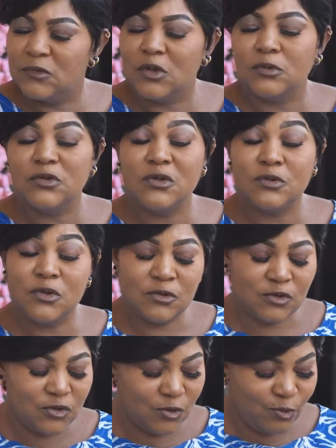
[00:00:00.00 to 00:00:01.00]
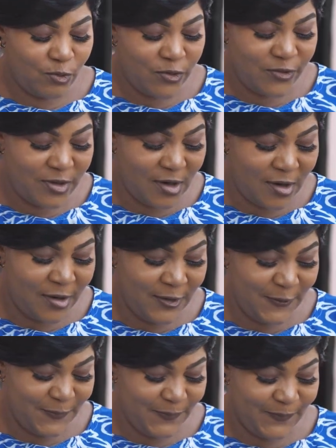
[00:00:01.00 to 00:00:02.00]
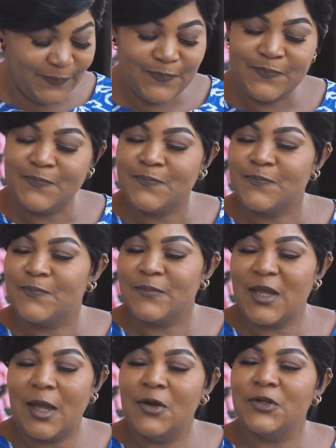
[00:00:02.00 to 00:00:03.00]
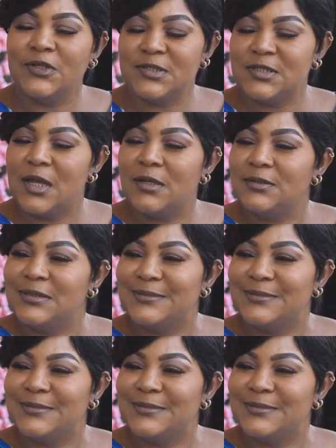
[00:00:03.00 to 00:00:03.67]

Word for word: Don't, don't, don't, worry, I, I understand.